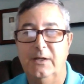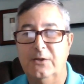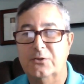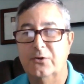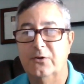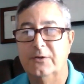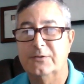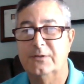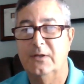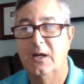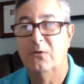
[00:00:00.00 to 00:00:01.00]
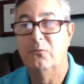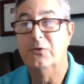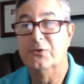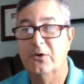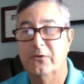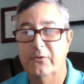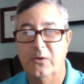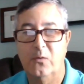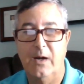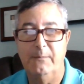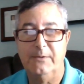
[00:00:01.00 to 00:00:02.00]
insurance reserve
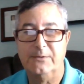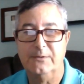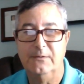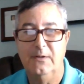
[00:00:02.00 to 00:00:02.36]
requirements.